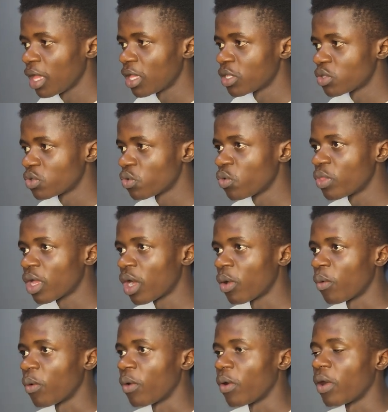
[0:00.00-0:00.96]
So
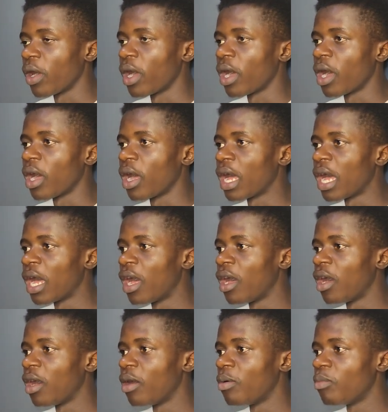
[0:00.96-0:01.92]
now
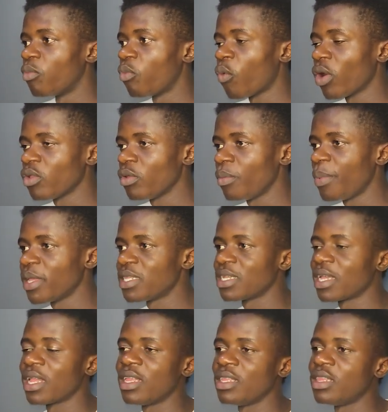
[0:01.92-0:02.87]
what you
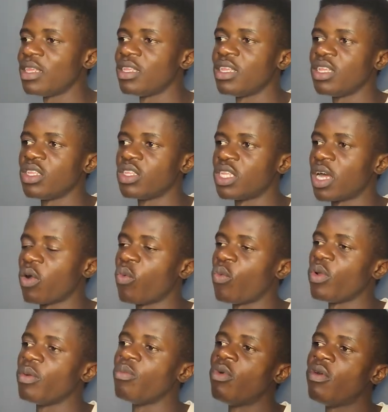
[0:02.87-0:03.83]
basically did is that
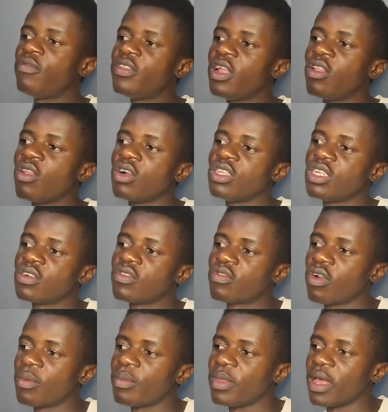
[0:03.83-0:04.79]
we moved the logic
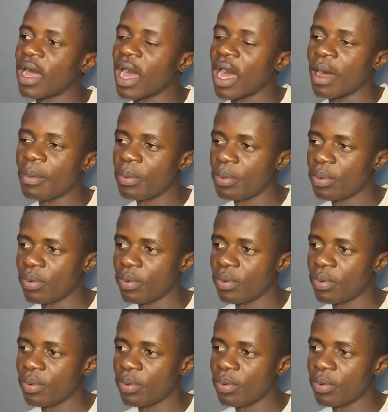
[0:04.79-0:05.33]
from the app,